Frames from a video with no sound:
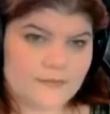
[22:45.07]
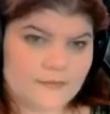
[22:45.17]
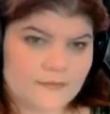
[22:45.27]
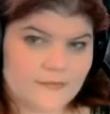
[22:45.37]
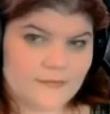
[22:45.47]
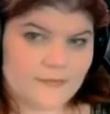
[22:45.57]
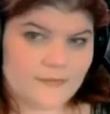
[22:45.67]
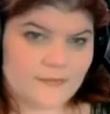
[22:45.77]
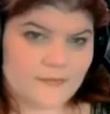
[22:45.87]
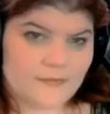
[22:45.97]

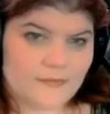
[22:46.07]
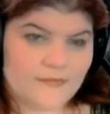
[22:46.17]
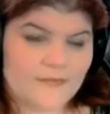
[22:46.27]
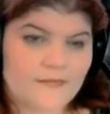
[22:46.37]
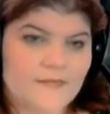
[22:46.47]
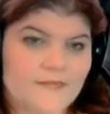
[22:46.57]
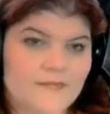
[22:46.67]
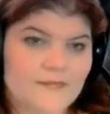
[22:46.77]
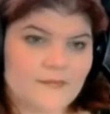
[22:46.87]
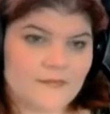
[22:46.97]

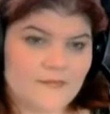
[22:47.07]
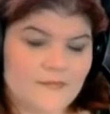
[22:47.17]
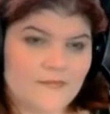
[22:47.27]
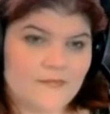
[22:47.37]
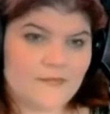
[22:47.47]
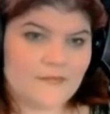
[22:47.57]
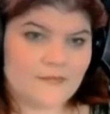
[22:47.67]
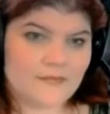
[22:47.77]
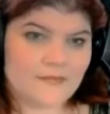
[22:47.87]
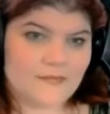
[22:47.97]

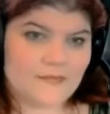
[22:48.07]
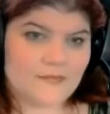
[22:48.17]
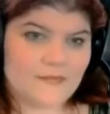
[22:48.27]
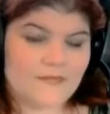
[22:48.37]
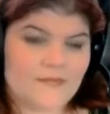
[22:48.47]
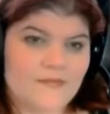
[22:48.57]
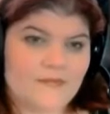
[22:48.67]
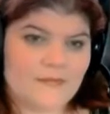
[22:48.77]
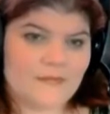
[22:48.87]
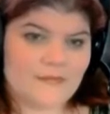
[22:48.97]

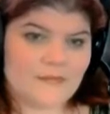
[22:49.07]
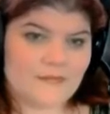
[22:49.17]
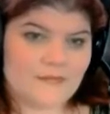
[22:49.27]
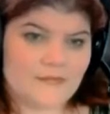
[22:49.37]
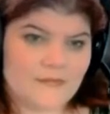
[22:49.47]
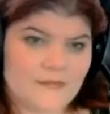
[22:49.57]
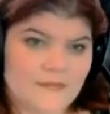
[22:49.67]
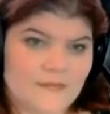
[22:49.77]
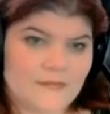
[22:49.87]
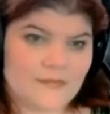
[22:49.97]

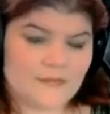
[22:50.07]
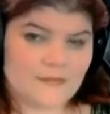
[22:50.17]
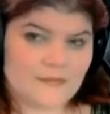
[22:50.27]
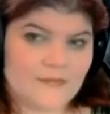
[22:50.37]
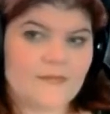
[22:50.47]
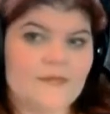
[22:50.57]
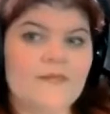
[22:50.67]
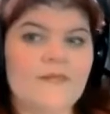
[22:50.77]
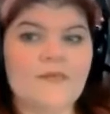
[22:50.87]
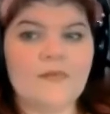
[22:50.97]

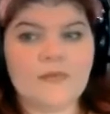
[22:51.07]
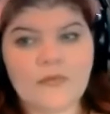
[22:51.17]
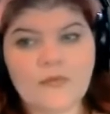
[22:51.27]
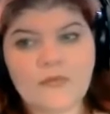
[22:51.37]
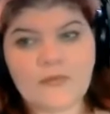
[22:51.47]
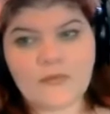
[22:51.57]
(not speaking)